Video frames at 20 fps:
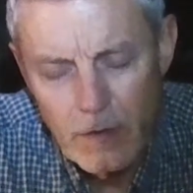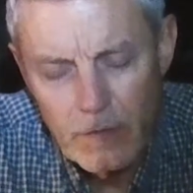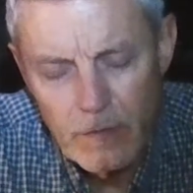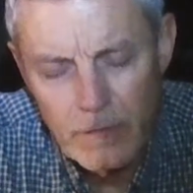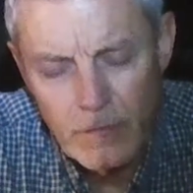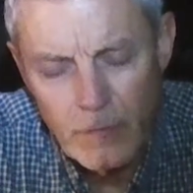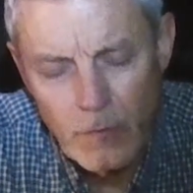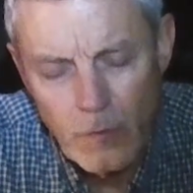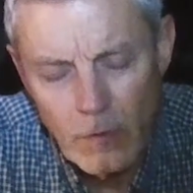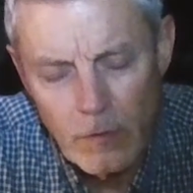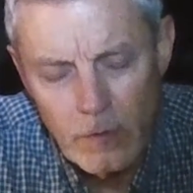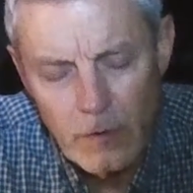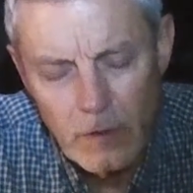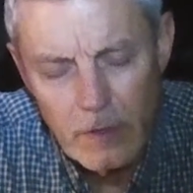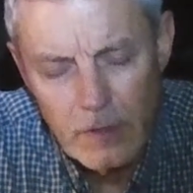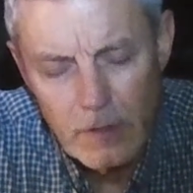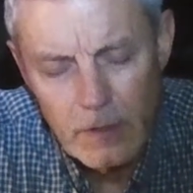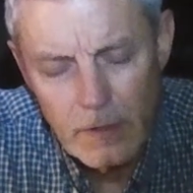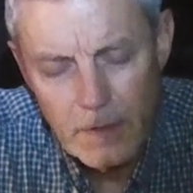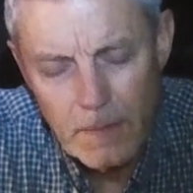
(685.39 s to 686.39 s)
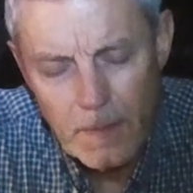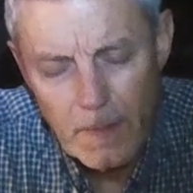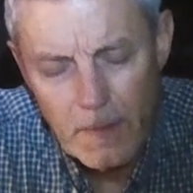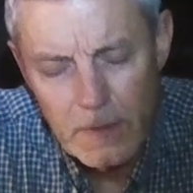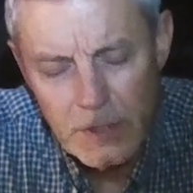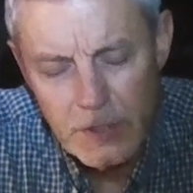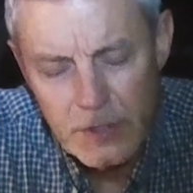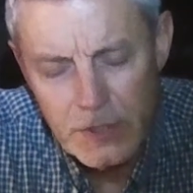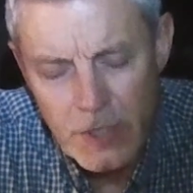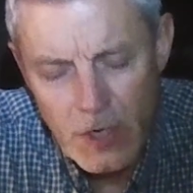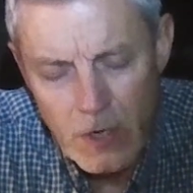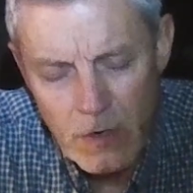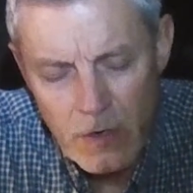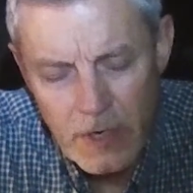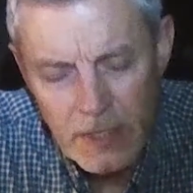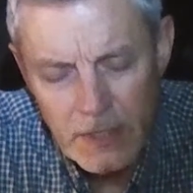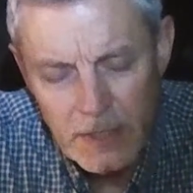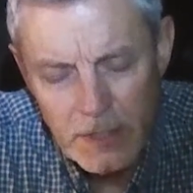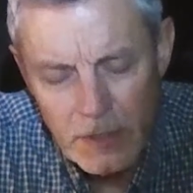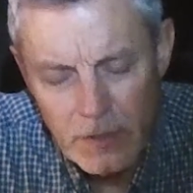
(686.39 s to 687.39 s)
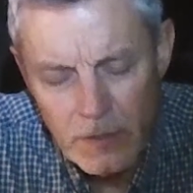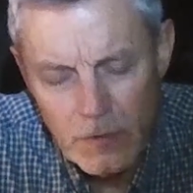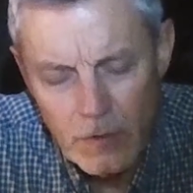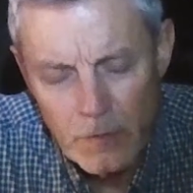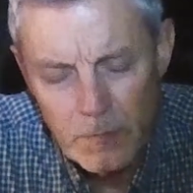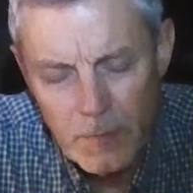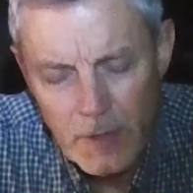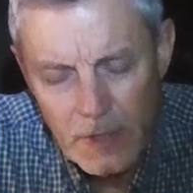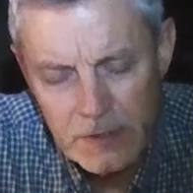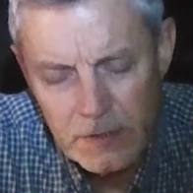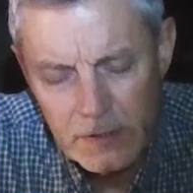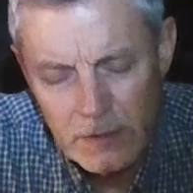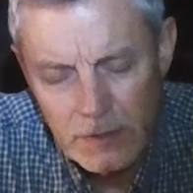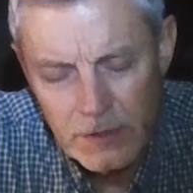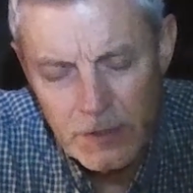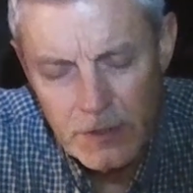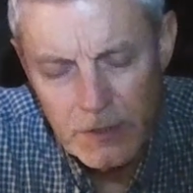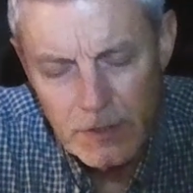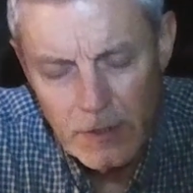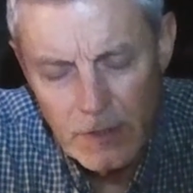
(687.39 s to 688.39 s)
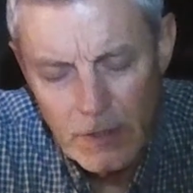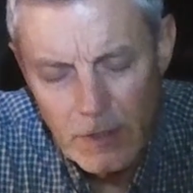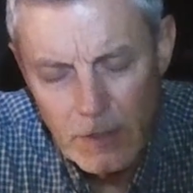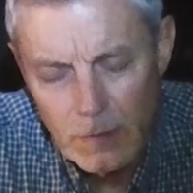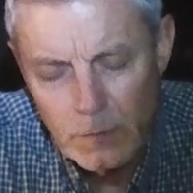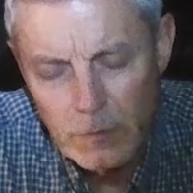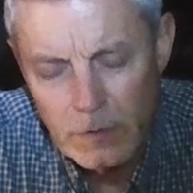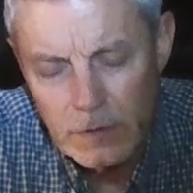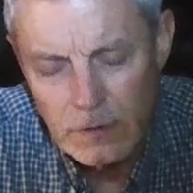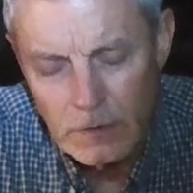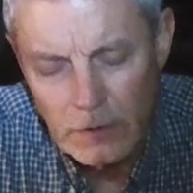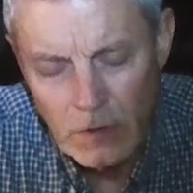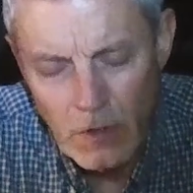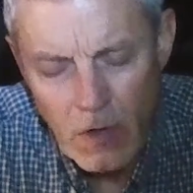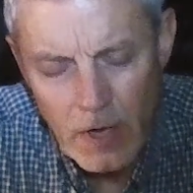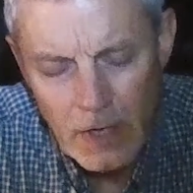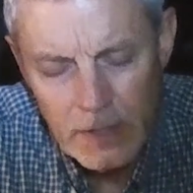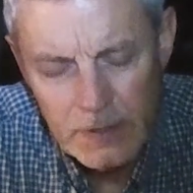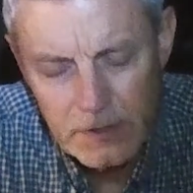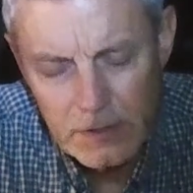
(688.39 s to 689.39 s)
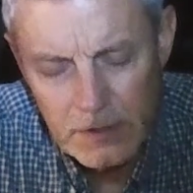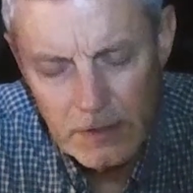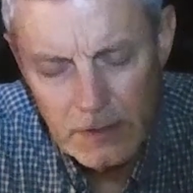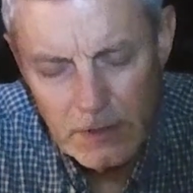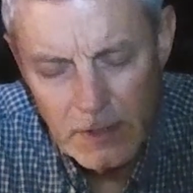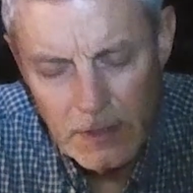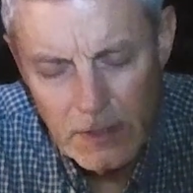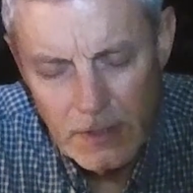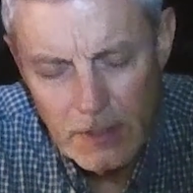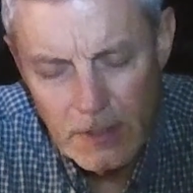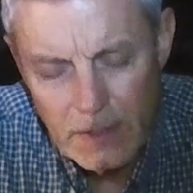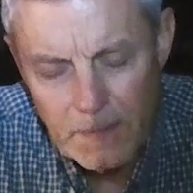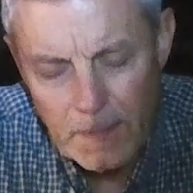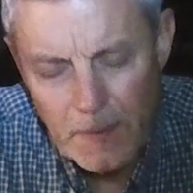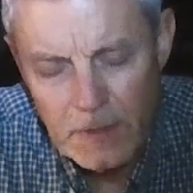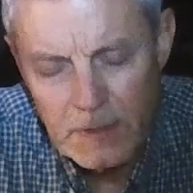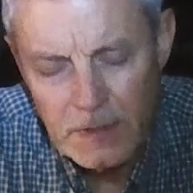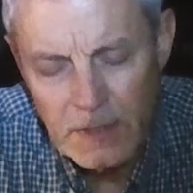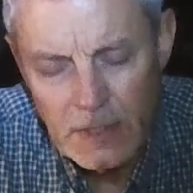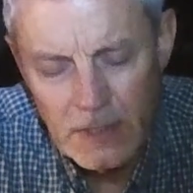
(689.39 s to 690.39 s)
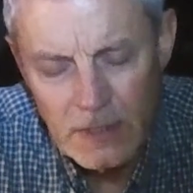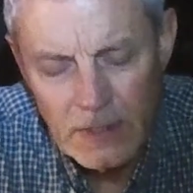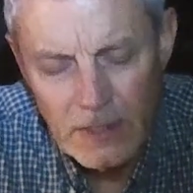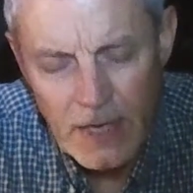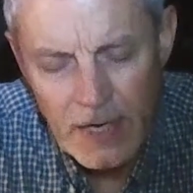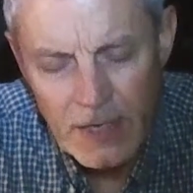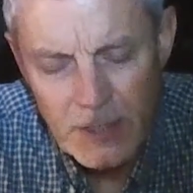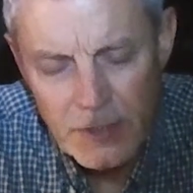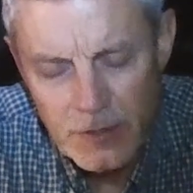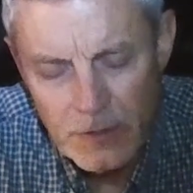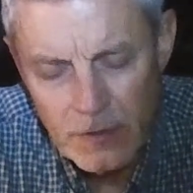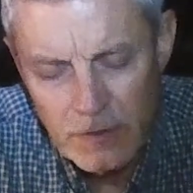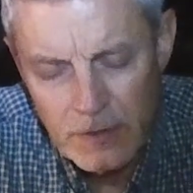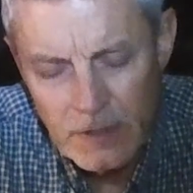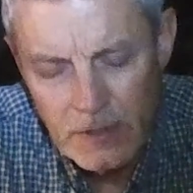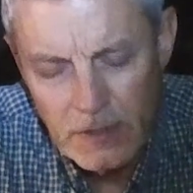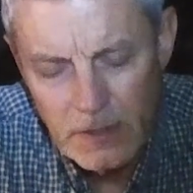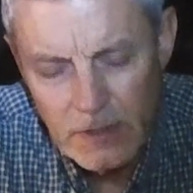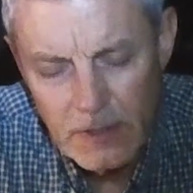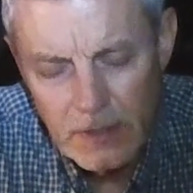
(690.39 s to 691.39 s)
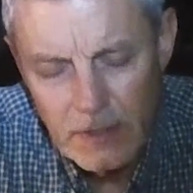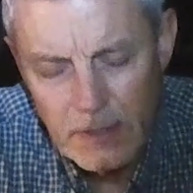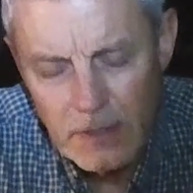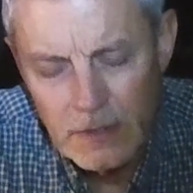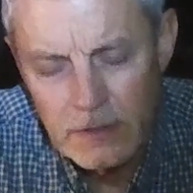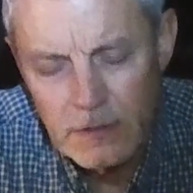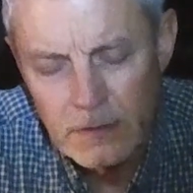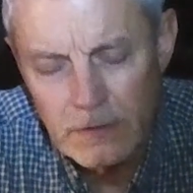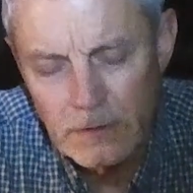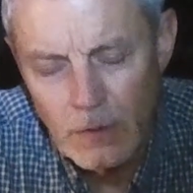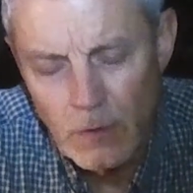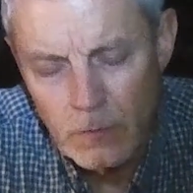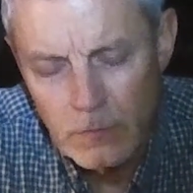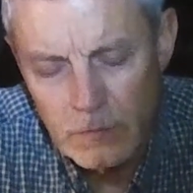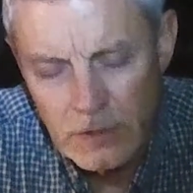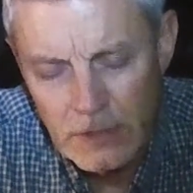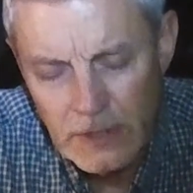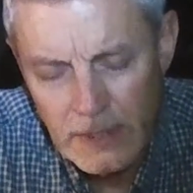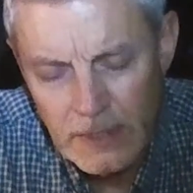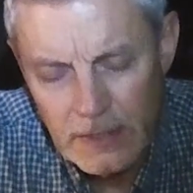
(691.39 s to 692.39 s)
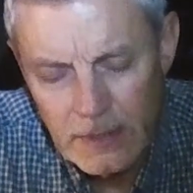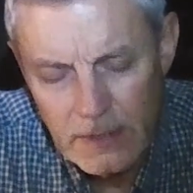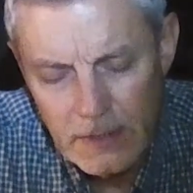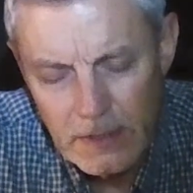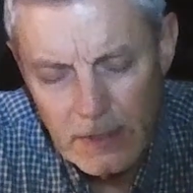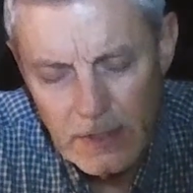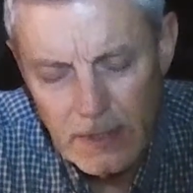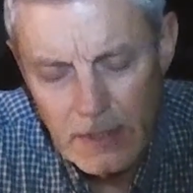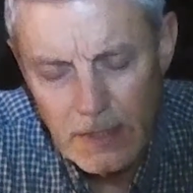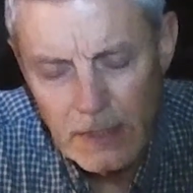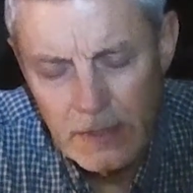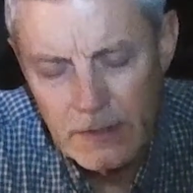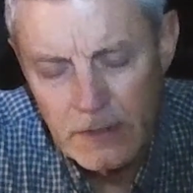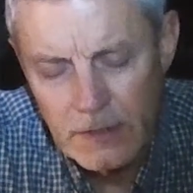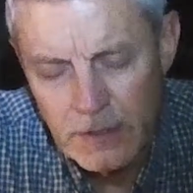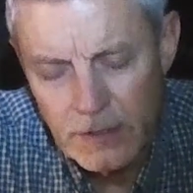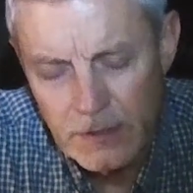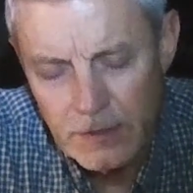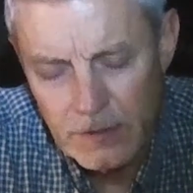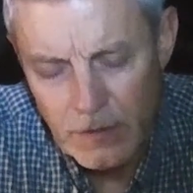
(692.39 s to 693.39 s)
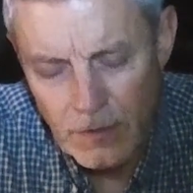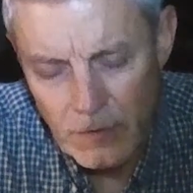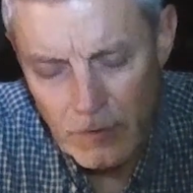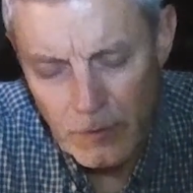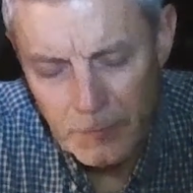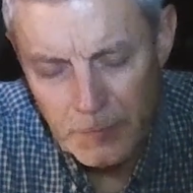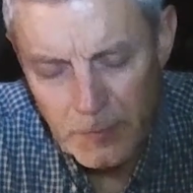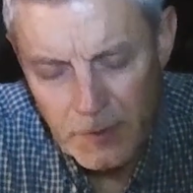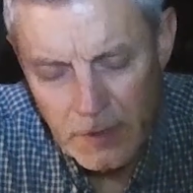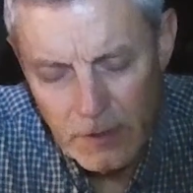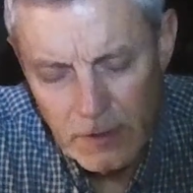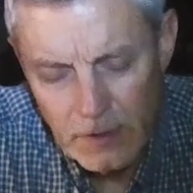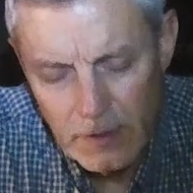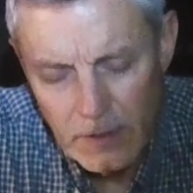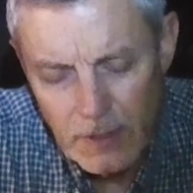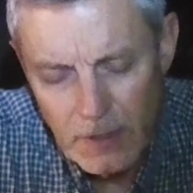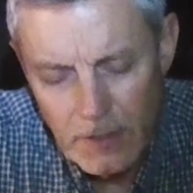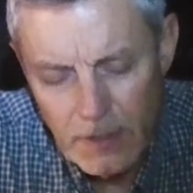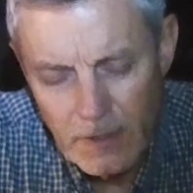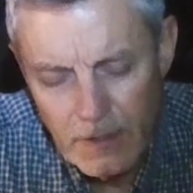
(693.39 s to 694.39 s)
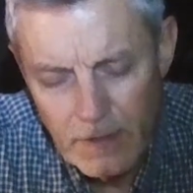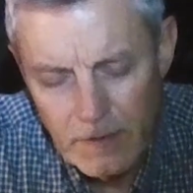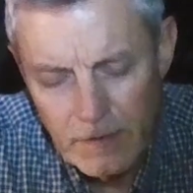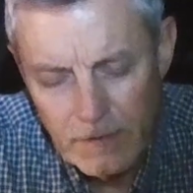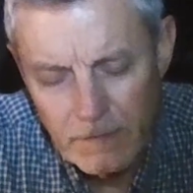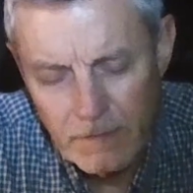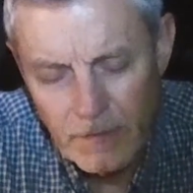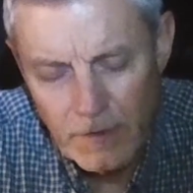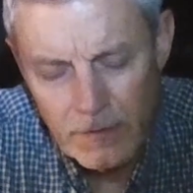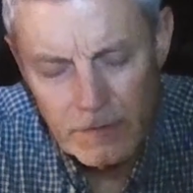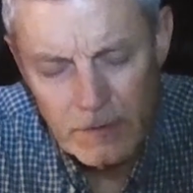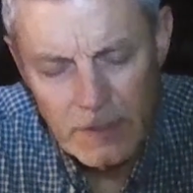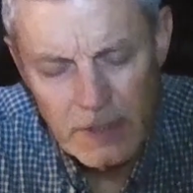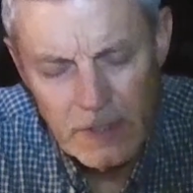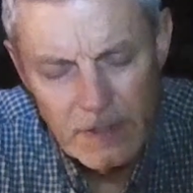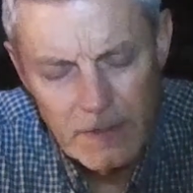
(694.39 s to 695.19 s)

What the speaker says: for sharing your message with the lost and the endangered and the lonely and the disturbed. Father,